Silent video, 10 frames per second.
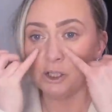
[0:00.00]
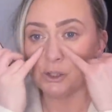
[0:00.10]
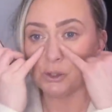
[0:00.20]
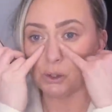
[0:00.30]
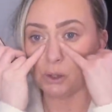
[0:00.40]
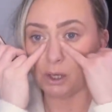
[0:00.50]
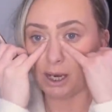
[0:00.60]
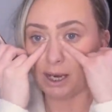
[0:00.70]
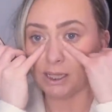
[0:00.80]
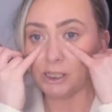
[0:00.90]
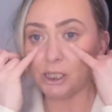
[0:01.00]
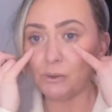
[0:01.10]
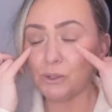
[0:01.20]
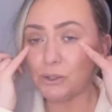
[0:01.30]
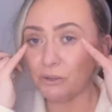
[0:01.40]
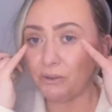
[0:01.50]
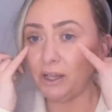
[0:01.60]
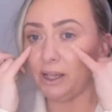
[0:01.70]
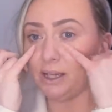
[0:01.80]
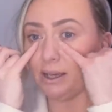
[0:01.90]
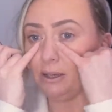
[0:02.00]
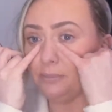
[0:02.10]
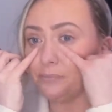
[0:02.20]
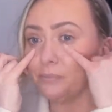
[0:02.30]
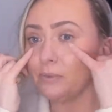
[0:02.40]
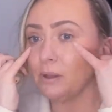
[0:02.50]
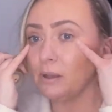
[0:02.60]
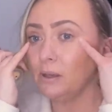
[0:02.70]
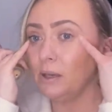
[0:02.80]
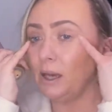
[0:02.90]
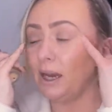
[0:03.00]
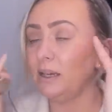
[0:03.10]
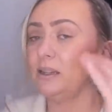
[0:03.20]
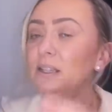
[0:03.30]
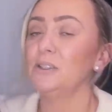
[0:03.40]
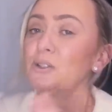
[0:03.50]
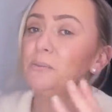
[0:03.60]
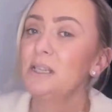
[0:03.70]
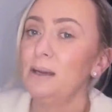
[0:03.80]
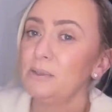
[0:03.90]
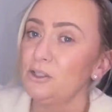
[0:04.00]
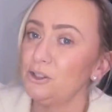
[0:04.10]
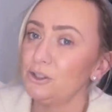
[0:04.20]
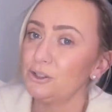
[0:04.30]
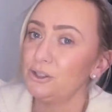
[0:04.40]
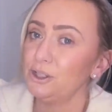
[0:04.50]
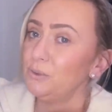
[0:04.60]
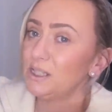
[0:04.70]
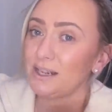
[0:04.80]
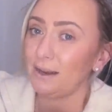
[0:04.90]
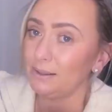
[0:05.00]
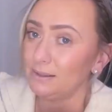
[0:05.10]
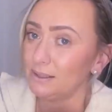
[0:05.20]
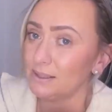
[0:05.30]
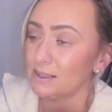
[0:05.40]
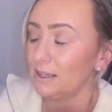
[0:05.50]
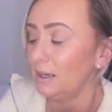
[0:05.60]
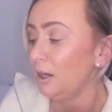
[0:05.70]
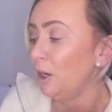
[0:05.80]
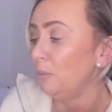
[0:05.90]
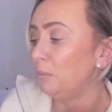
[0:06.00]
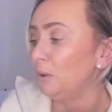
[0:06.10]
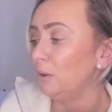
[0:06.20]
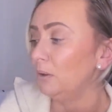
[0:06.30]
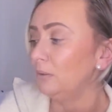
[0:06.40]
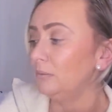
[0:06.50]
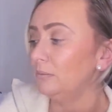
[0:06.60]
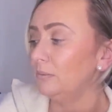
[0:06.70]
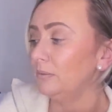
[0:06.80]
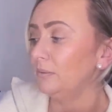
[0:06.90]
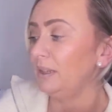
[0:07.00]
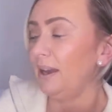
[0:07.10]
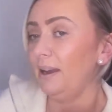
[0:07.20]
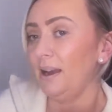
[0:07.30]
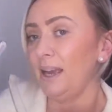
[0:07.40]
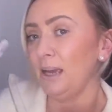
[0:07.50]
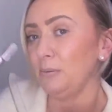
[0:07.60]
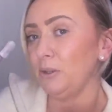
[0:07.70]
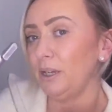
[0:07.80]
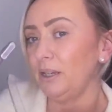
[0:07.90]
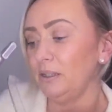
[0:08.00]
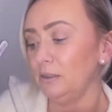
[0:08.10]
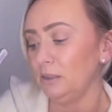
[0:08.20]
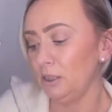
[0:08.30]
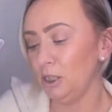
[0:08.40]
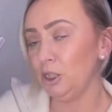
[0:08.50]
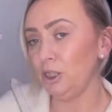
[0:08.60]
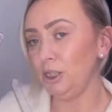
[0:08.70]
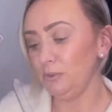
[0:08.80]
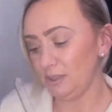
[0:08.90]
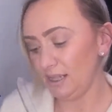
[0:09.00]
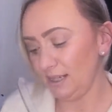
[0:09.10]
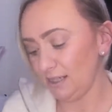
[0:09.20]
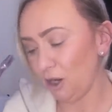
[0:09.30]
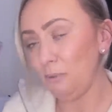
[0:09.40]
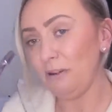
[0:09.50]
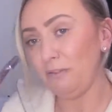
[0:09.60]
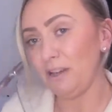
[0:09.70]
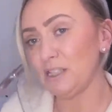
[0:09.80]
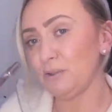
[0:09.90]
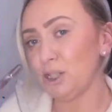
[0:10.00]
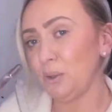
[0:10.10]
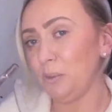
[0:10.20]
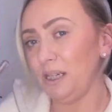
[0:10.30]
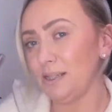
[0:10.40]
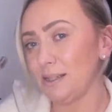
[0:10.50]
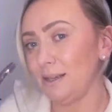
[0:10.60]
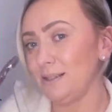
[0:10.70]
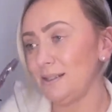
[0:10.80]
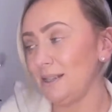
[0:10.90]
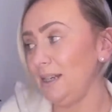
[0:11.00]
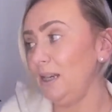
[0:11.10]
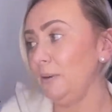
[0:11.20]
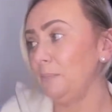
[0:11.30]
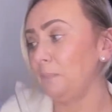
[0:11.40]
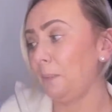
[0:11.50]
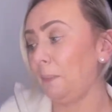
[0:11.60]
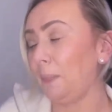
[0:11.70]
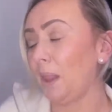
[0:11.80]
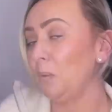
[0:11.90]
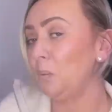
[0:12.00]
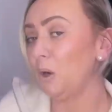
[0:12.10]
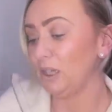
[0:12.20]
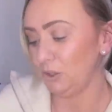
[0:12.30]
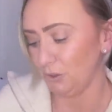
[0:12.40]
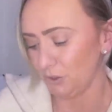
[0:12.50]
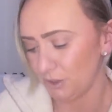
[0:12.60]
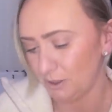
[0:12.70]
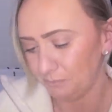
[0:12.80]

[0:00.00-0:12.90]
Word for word: So I do suffer here, and I think sometimes it's just due to tiredness. But yeah, I am going to use this on my face for two weeks and see what it does.